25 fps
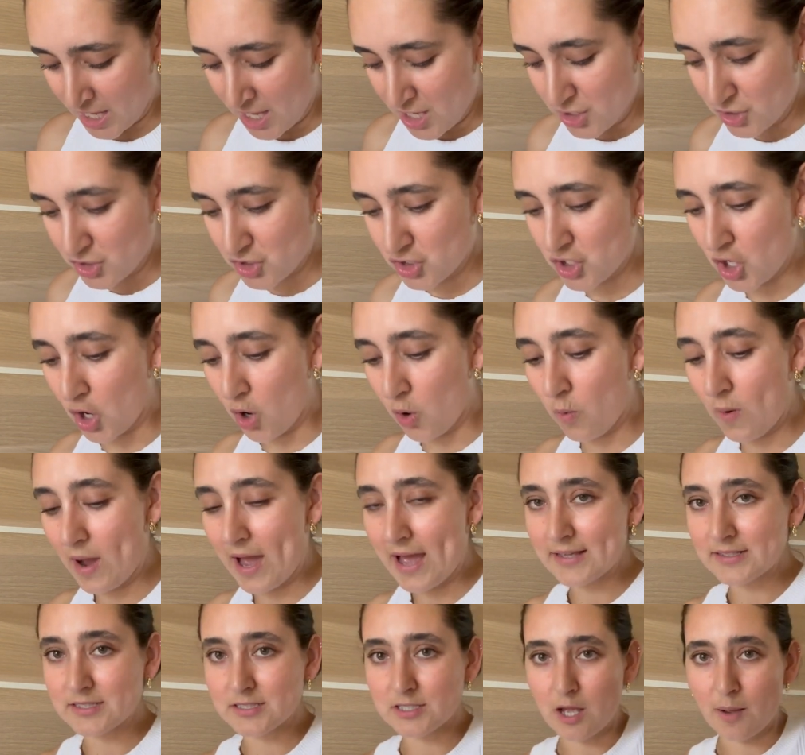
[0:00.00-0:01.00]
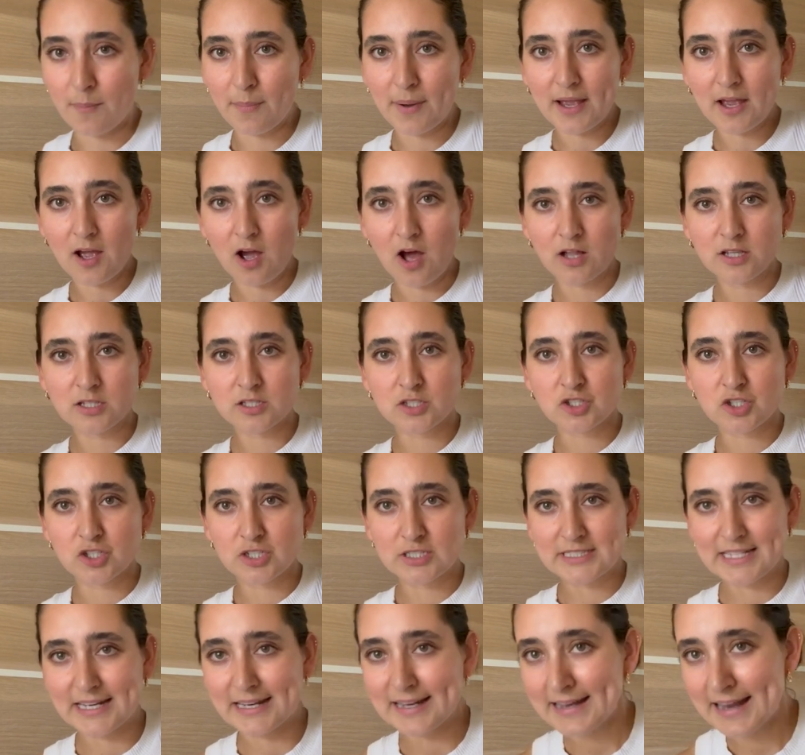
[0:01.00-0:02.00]
So I stopped by Hollister.
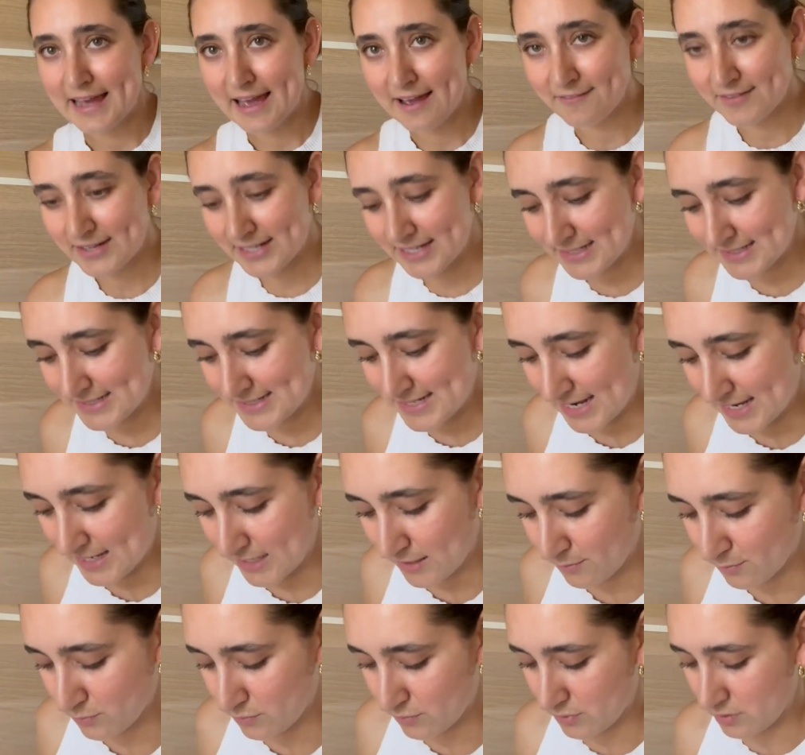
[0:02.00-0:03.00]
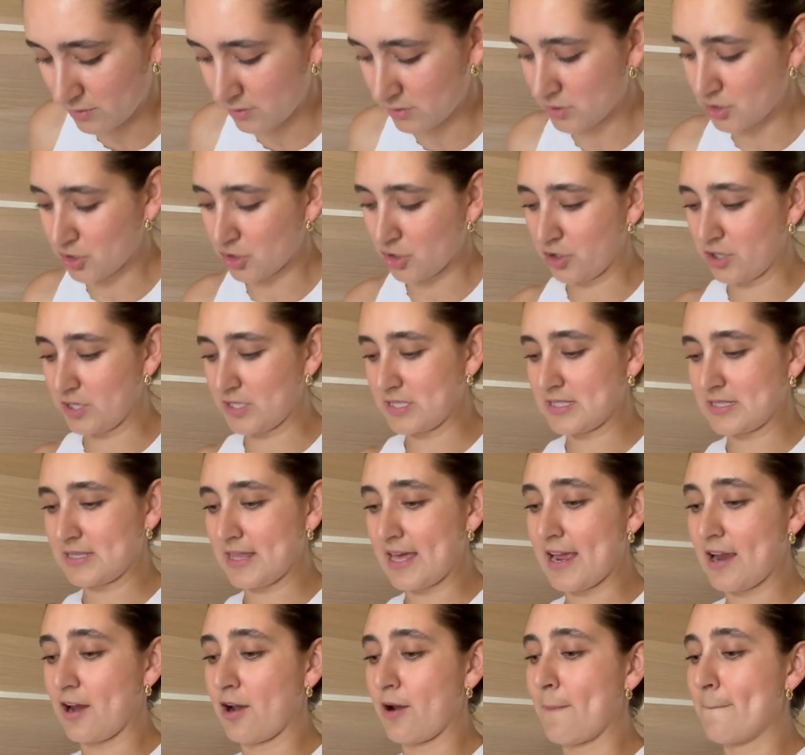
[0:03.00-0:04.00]
Didn't have any denim skirts
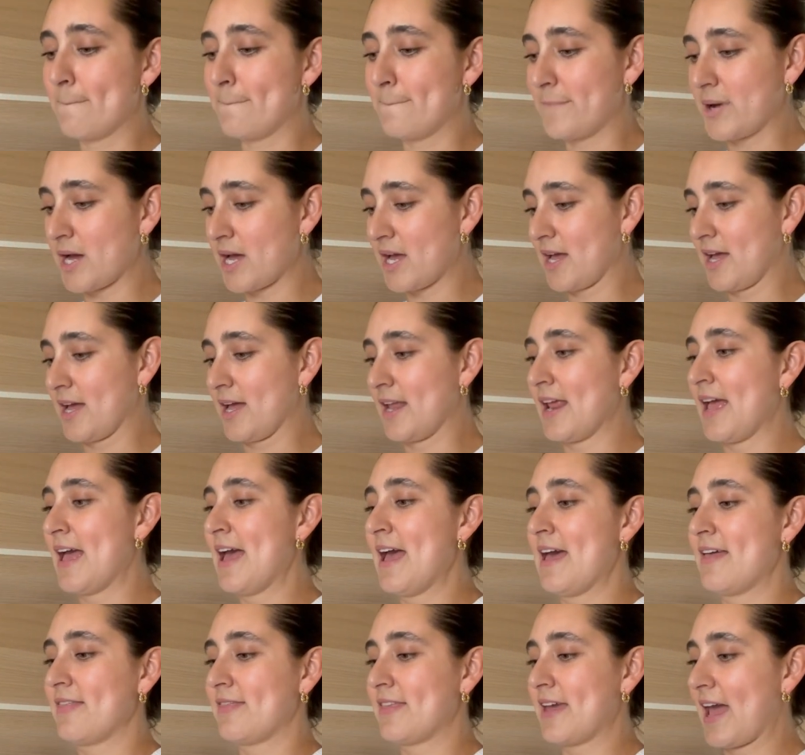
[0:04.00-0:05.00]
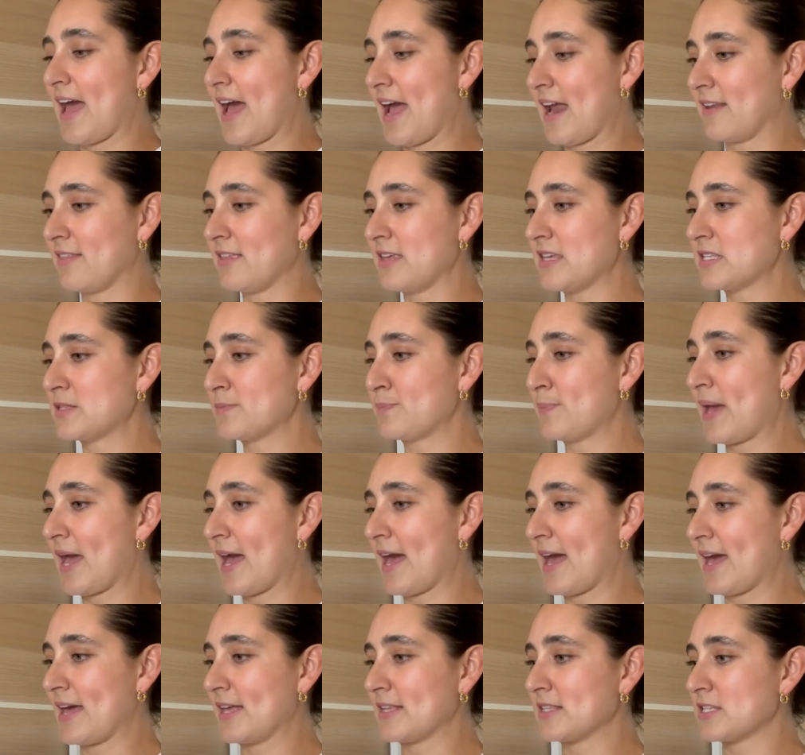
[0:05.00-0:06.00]
there. But they had these
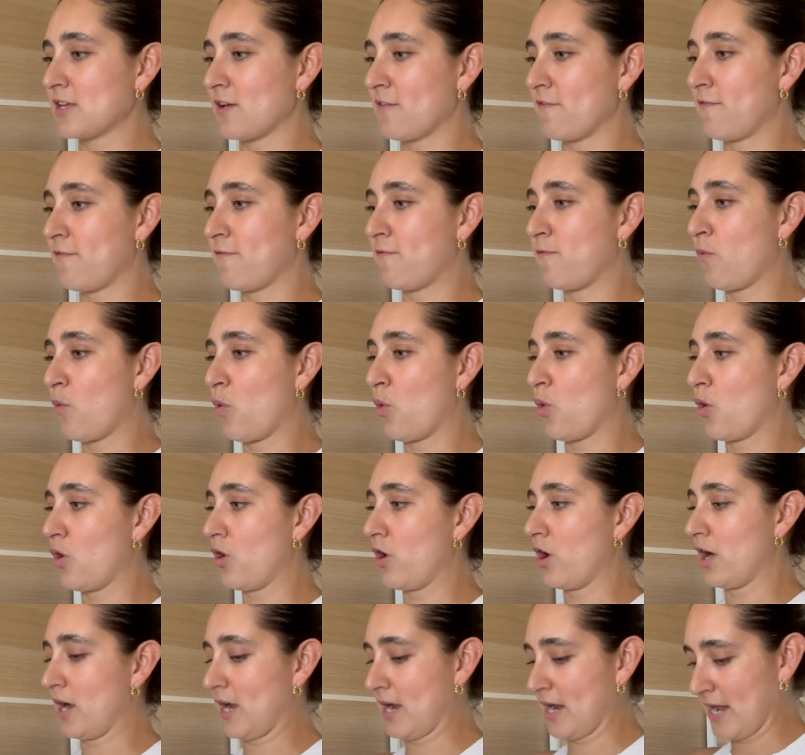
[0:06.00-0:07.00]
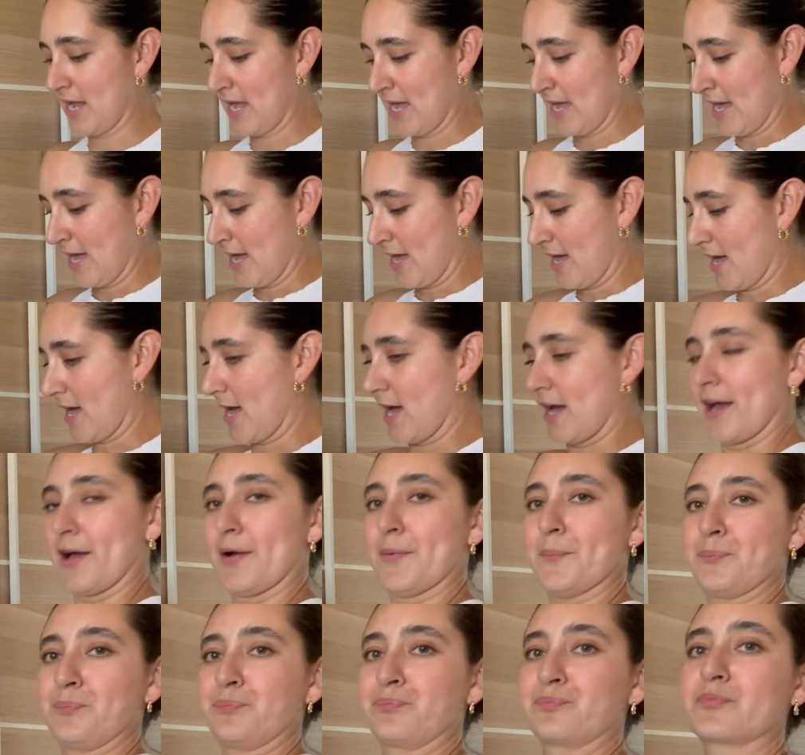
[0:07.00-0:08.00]
pants for
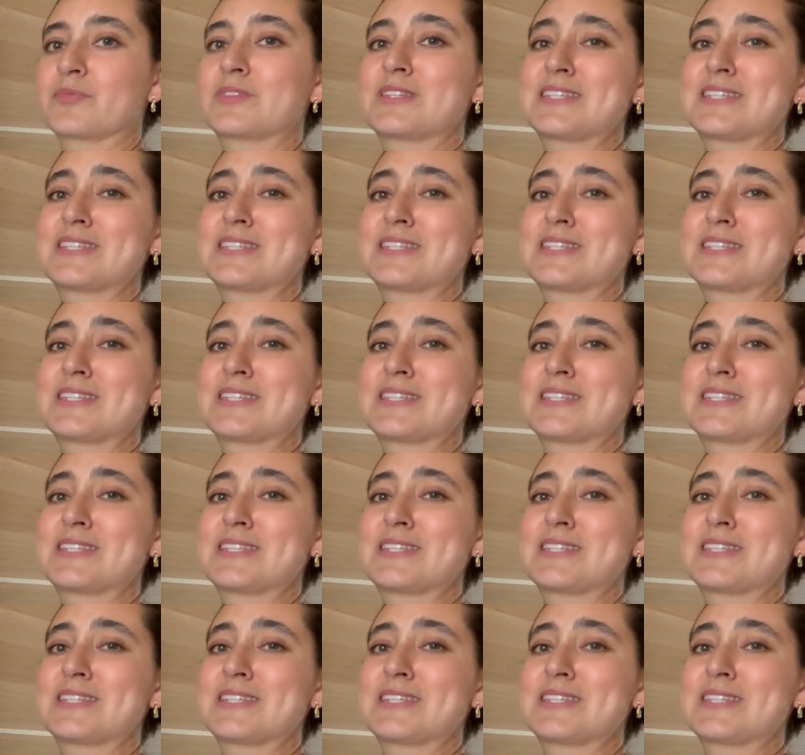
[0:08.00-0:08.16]
$10,